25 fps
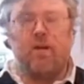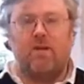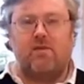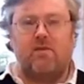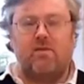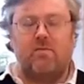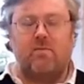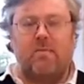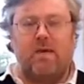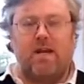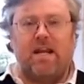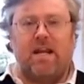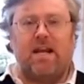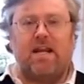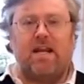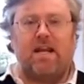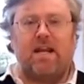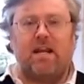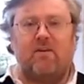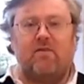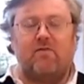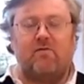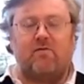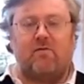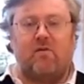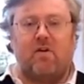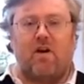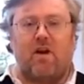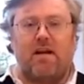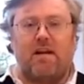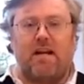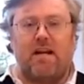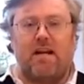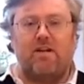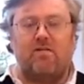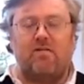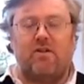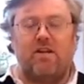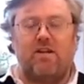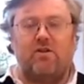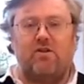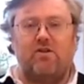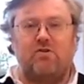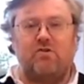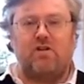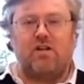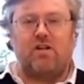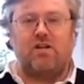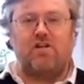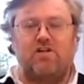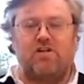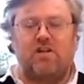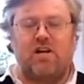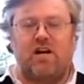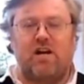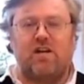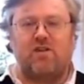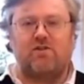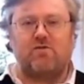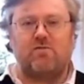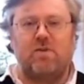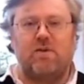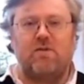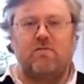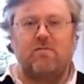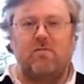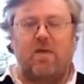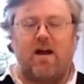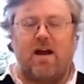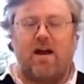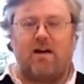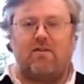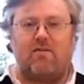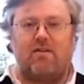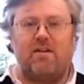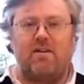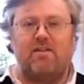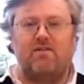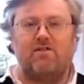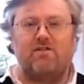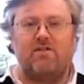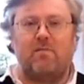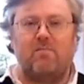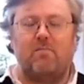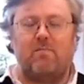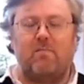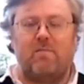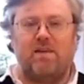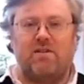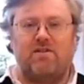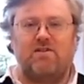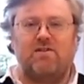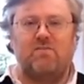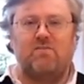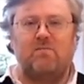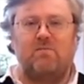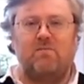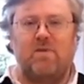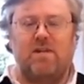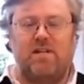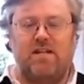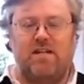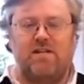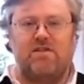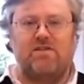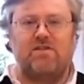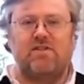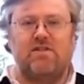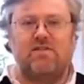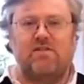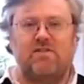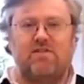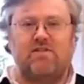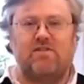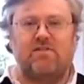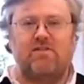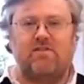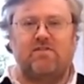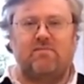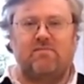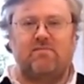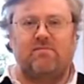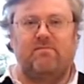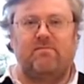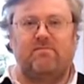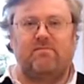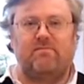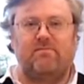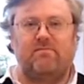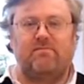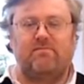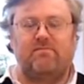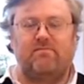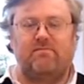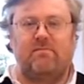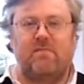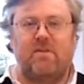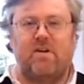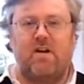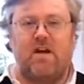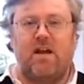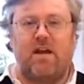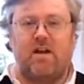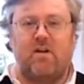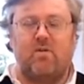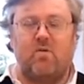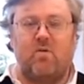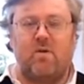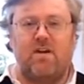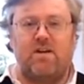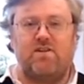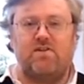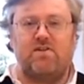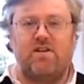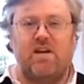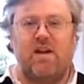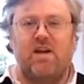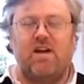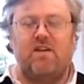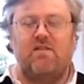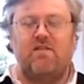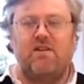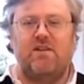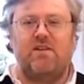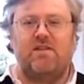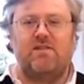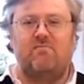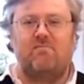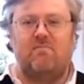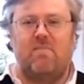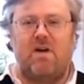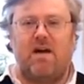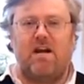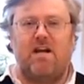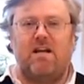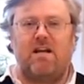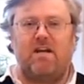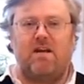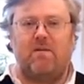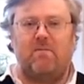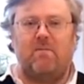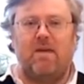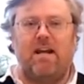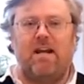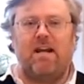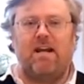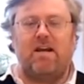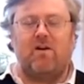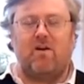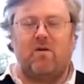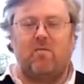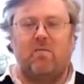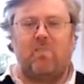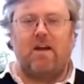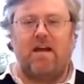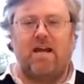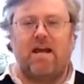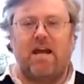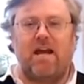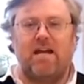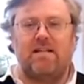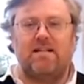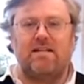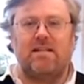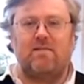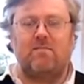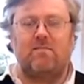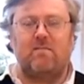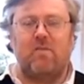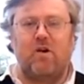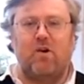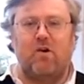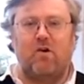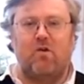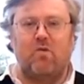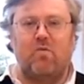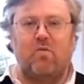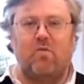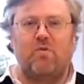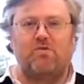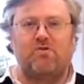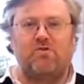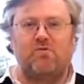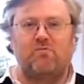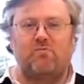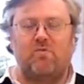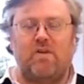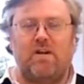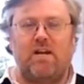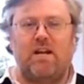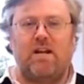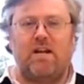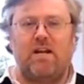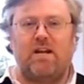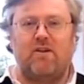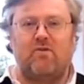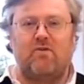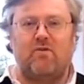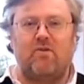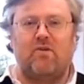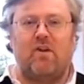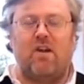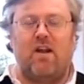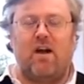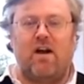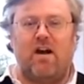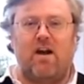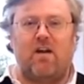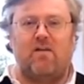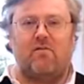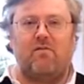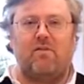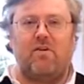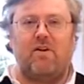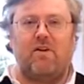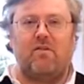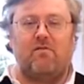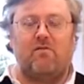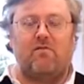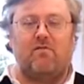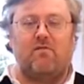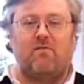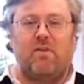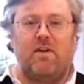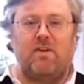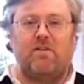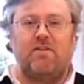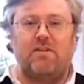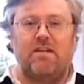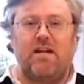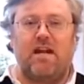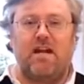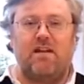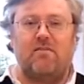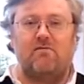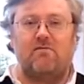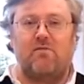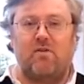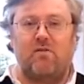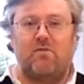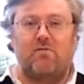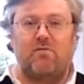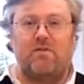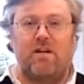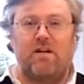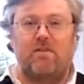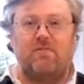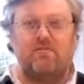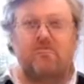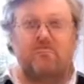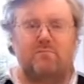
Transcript: The beginning of Friday evening usually starts with Barry's Bits and Pieces, a quiz that is mind-numbingly complicated but always a really good laugh and fun to get involved in.